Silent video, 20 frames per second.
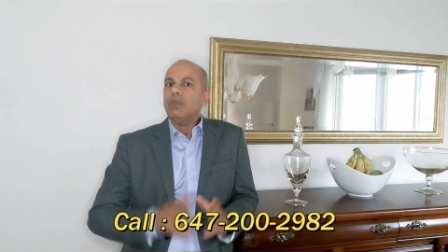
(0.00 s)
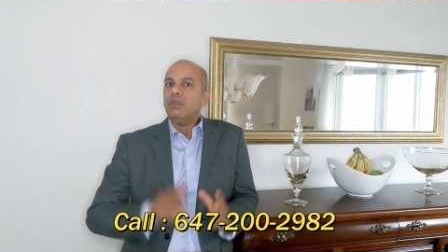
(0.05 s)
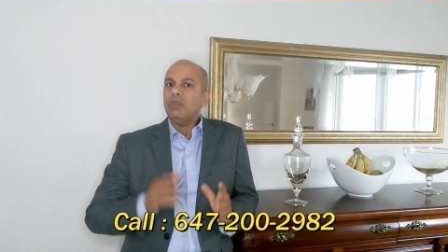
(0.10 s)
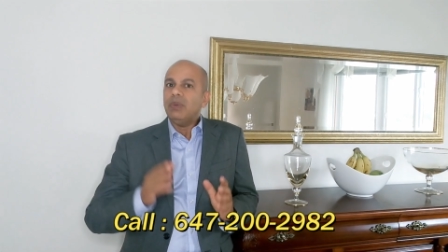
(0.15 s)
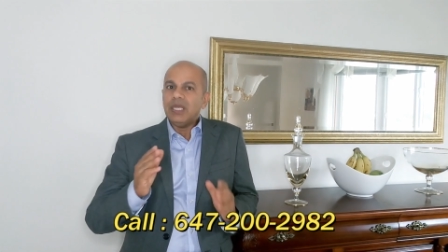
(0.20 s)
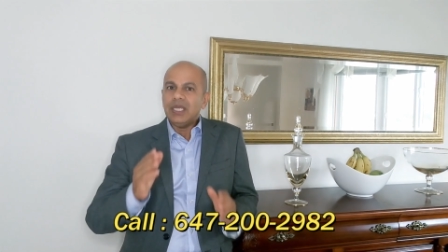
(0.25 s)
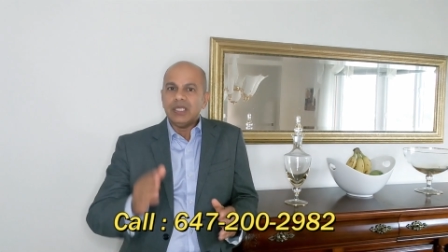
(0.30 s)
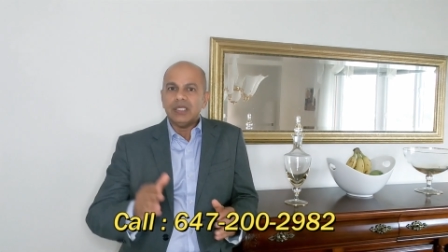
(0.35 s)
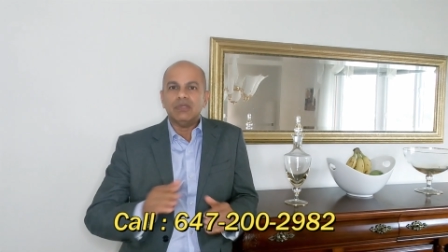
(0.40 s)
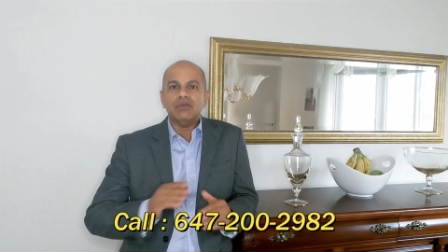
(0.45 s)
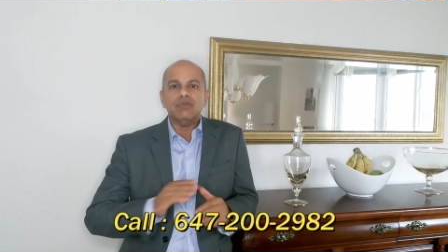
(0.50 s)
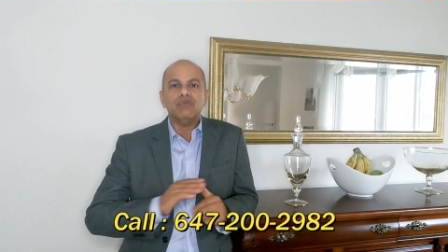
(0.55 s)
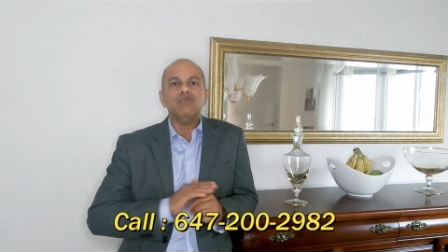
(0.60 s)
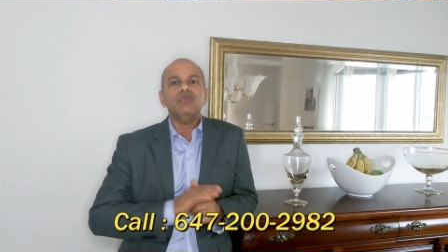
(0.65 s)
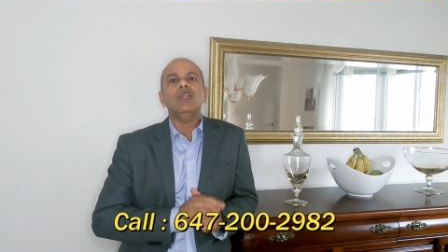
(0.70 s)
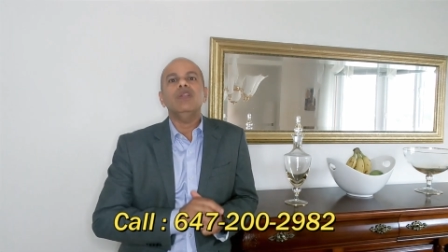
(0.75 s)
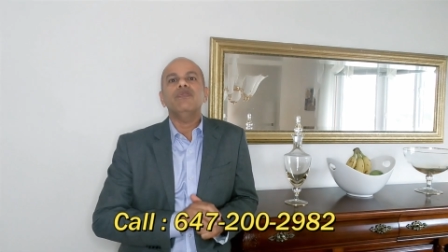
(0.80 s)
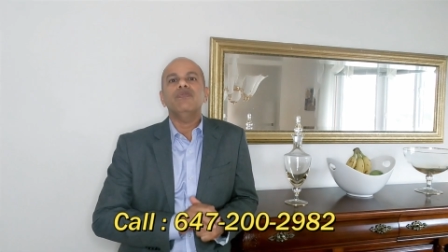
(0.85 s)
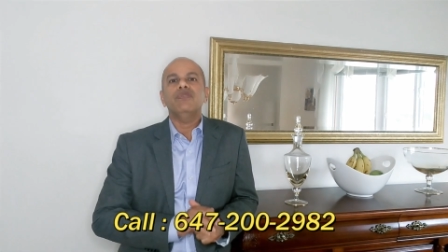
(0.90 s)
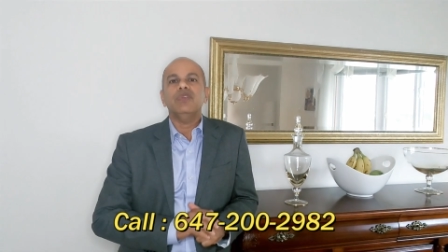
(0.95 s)
please
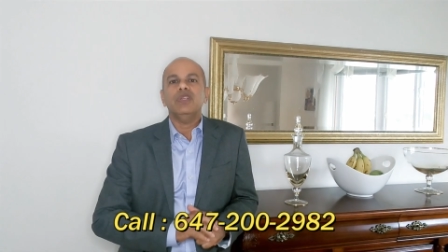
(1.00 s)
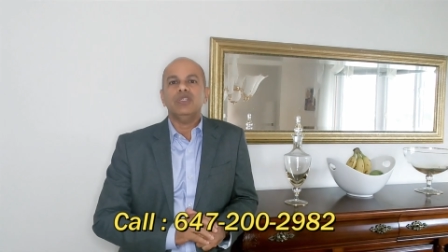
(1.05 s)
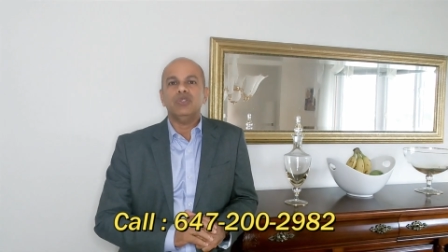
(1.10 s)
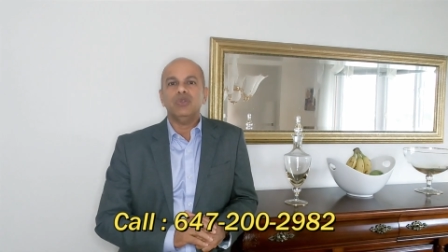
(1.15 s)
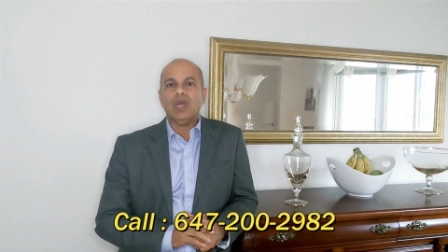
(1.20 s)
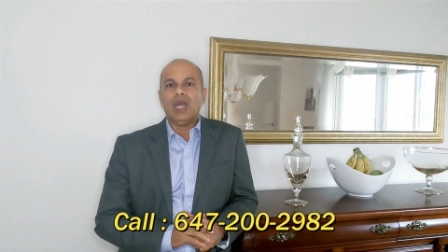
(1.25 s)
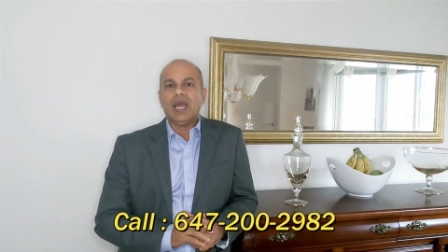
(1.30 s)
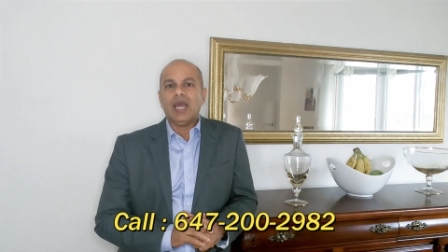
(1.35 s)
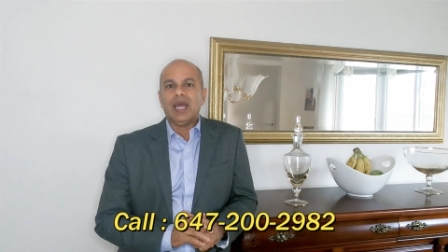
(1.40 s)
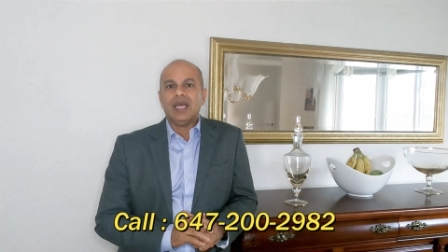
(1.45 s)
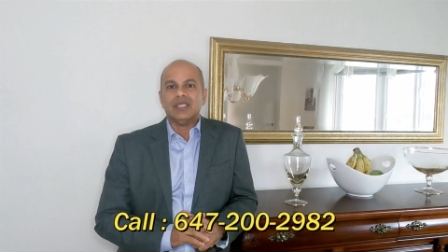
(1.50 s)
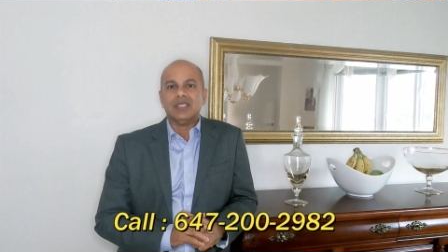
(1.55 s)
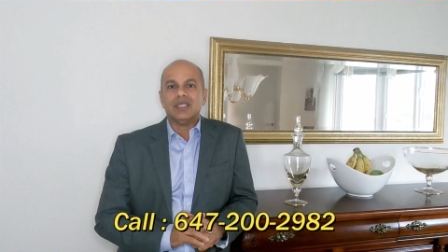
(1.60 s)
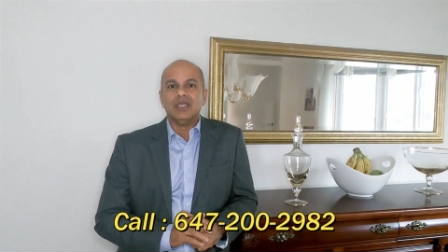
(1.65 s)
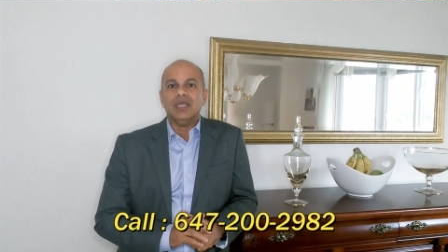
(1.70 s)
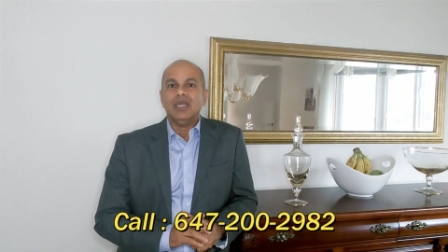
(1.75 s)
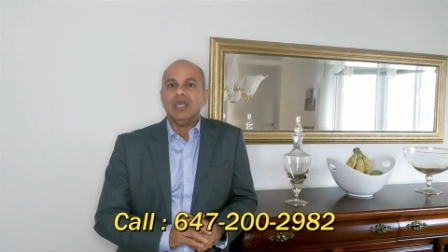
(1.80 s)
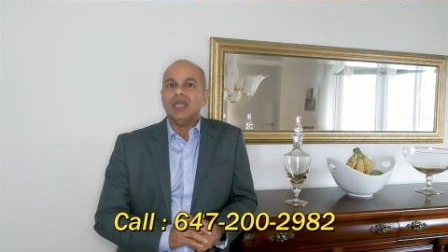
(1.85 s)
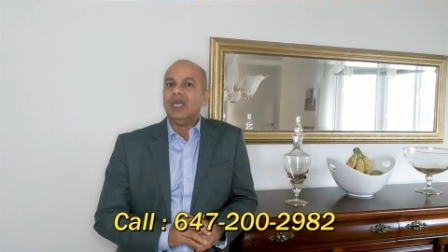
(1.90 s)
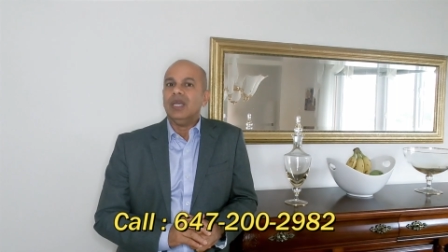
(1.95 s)
feel free to
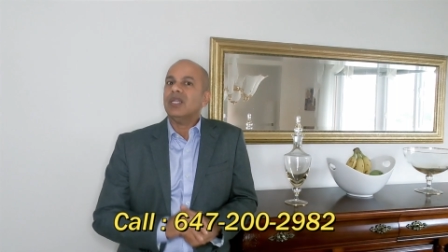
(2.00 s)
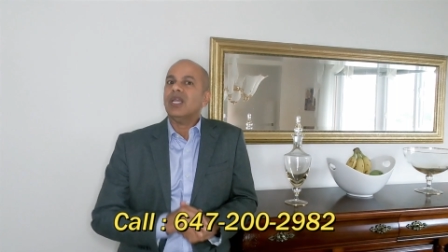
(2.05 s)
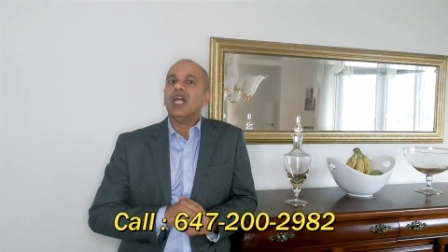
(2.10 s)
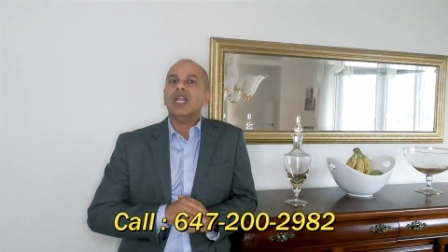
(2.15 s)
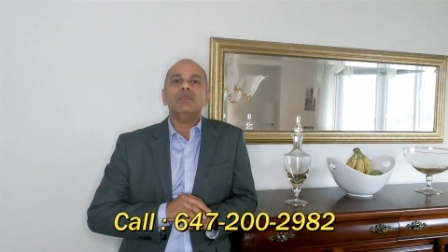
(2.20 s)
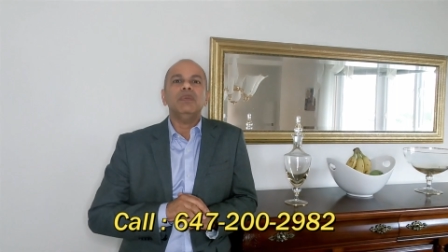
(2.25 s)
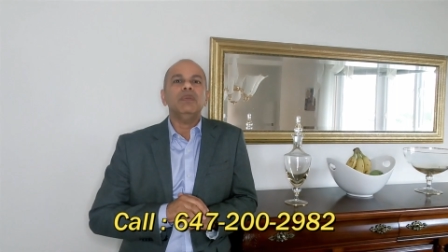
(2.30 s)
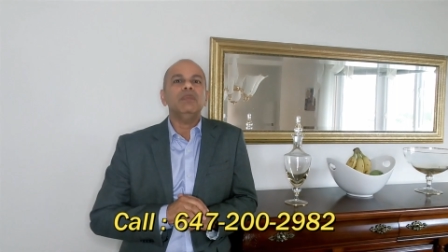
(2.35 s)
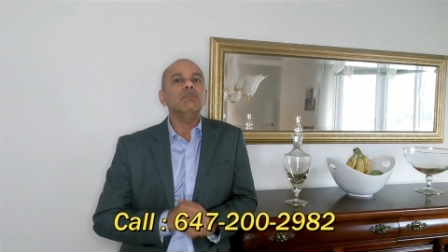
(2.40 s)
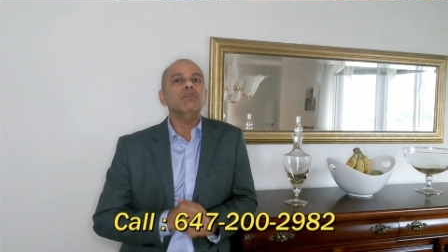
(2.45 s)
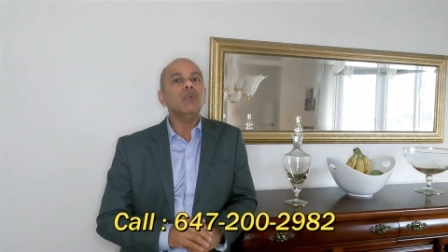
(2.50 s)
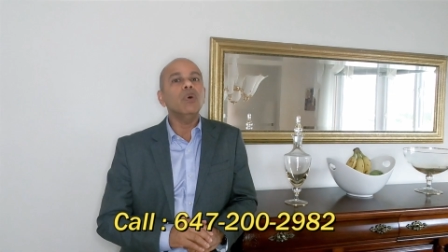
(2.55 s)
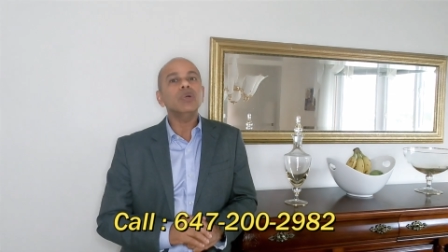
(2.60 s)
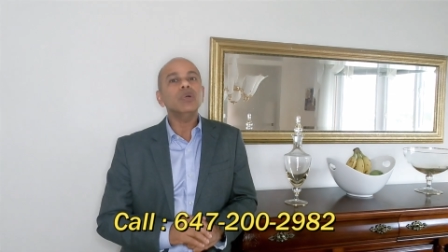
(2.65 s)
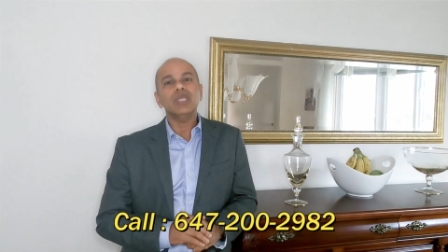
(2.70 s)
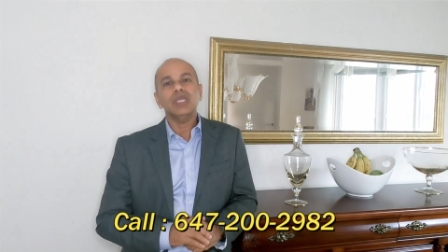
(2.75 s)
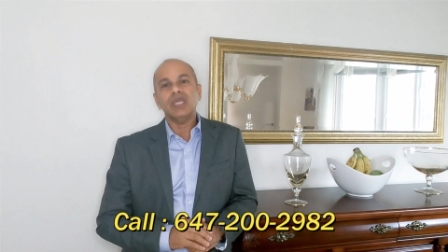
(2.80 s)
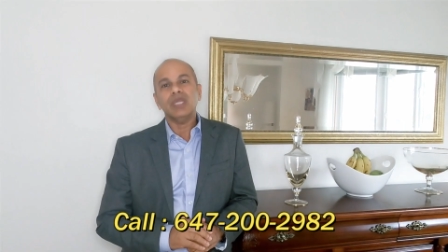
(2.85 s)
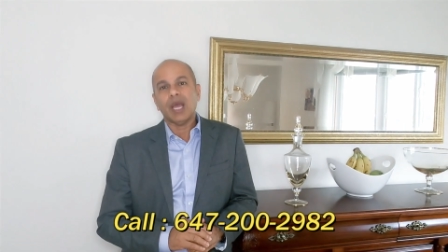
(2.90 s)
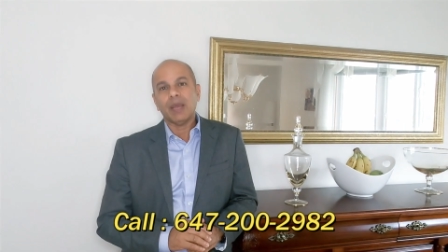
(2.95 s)
ask and I'll be
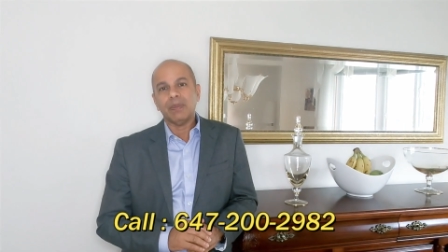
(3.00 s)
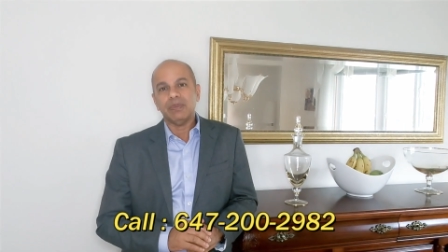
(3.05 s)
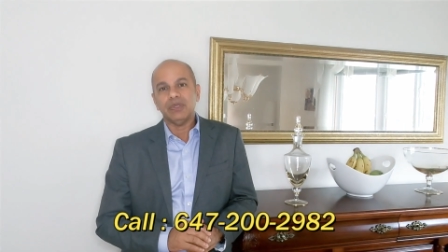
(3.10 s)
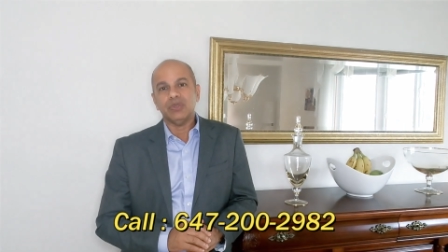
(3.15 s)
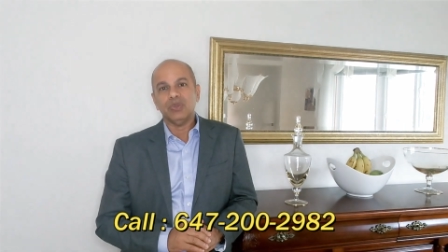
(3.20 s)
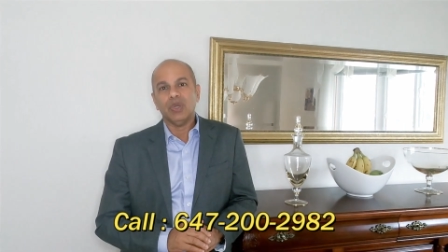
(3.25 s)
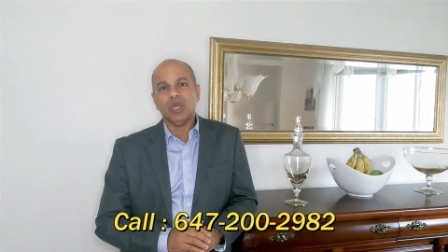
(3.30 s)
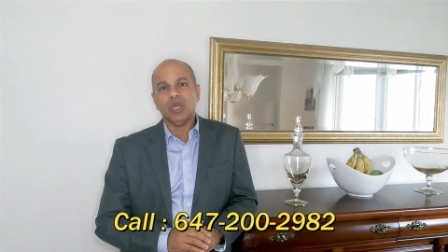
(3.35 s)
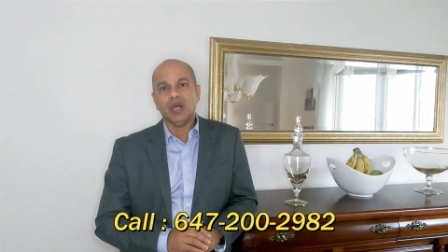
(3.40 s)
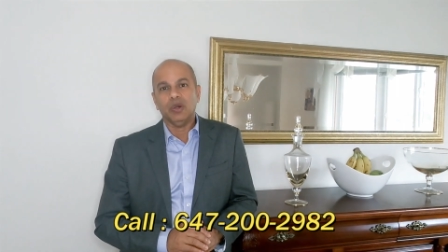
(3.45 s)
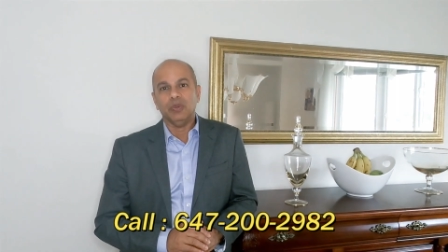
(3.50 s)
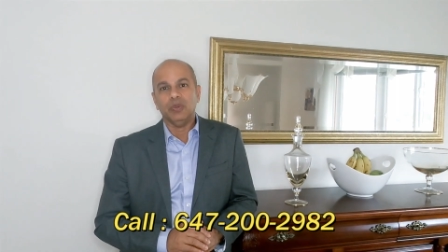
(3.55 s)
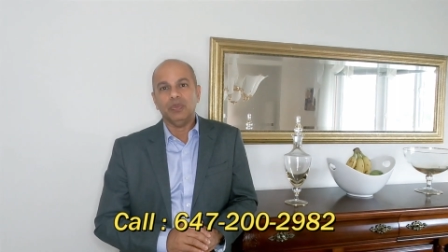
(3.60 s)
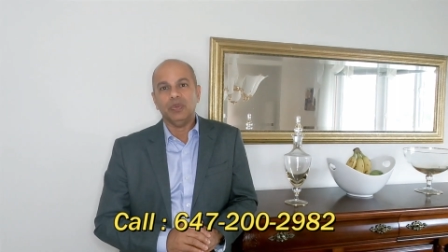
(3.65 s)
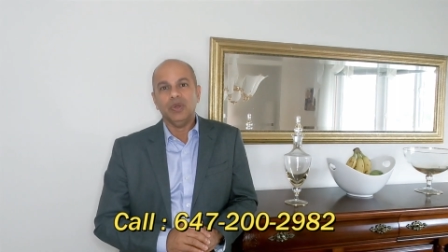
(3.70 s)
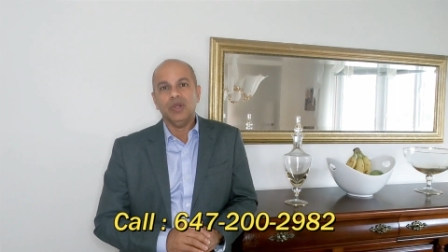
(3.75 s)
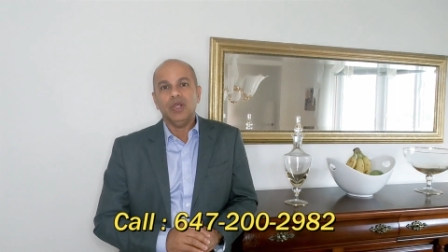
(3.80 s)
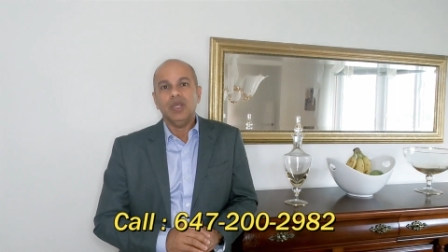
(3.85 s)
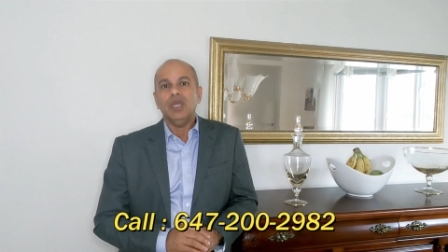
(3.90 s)
more than happy to help.